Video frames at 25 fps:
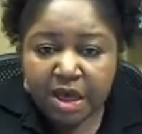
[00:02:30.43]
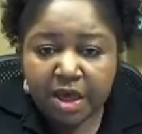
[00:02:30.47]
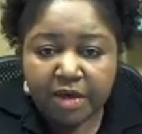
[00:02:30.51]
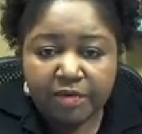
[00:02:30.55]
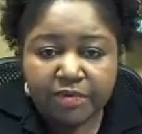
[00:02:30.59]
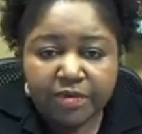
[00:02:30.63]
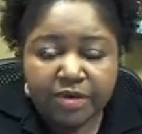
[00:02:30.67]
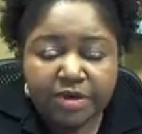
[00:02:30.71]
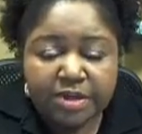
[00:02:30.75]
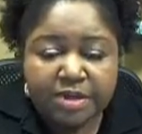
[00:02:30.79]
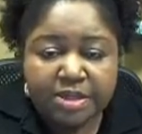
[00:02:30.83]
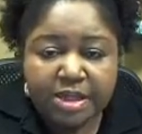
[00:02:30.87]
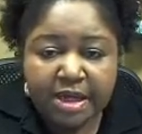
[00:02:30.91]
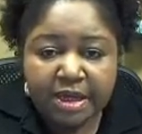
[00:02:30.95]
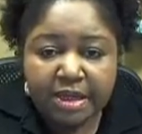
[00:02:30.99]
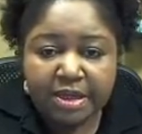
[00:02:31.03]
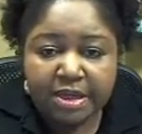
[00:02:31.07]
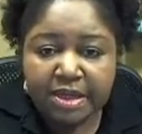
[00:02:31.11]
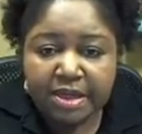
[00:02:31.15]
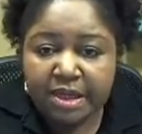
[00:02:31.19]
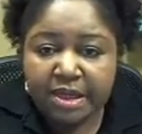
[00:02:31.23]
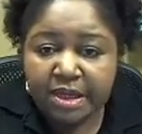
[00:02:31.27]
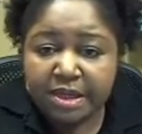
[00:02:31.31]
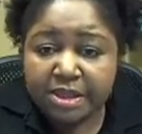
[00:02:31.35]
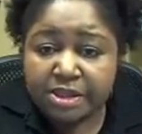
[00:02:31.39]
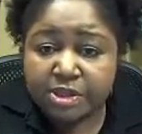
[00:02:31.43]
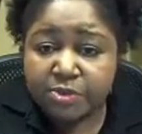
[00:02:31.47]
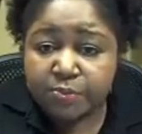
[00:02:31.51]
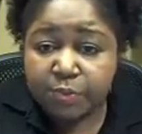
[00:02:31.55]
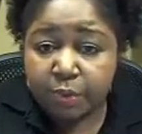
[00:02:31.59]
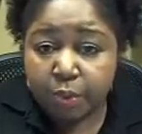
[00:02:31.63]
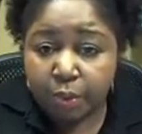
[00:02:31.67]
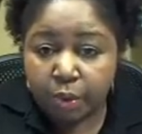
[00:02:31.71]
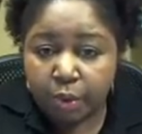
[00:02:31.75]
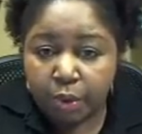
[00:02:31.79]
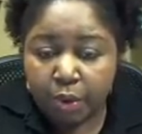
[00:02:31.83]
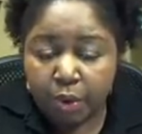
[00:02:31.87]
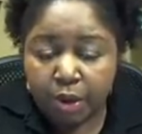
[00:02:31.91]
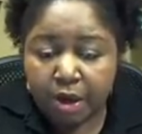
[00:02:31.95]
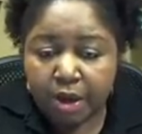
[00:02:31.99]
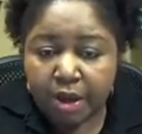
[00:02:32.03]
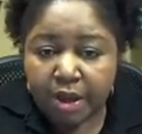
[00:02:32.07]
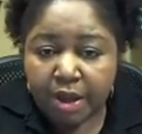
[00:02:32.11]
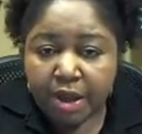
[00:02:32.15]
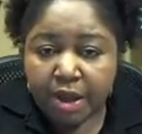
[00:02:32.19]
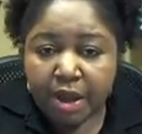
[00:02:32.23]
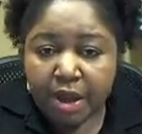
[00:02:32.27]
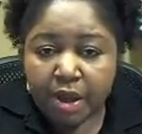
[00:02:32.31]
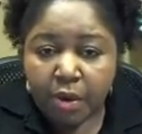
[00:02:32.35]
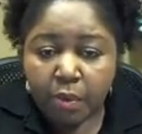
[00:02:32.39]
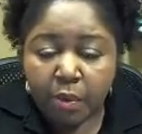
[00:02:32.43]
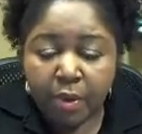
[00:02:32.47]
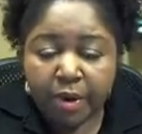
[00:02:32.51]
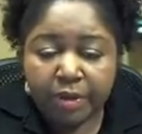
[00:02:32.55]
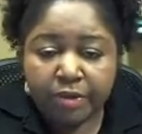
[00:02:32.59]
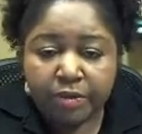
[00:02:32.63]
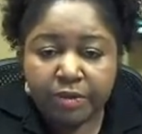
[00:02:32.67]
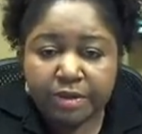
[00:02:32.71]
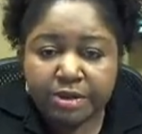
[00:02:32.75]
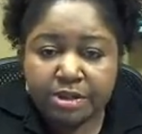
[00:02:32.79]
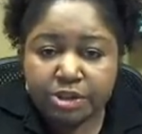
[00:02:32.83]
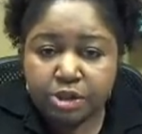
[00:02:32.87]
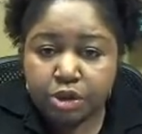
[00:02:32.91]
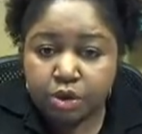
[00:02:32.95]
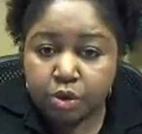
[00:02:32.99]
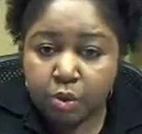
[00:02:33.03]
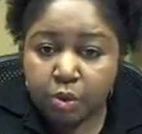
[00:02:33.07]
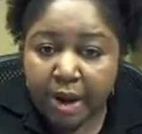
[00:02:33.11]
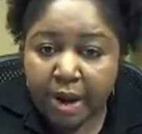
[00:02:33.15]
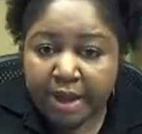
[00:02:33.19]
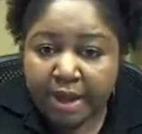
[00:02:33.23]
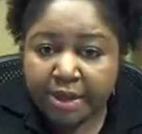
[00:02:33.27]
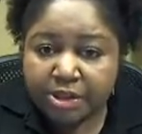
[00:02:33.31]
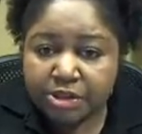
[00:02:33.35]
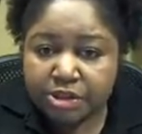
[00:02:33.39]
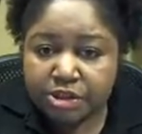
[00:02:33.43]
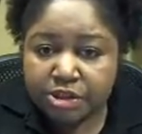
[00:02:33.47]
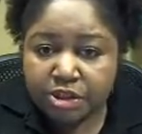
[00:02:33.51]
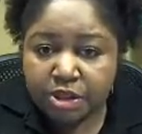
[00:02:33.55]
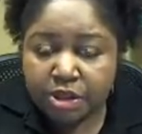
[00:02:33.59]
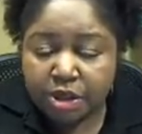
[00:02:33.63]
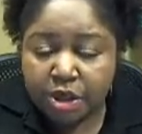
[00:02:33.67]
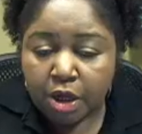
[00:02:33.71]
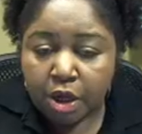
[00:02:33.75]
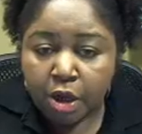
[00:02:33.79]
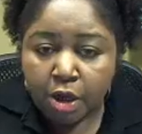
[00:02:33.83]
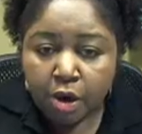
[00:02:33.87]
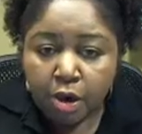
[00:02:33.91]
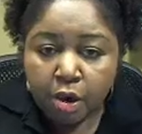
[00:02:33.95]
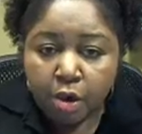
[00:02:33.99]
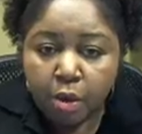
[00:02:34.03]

If the technique is poor, whether it's traction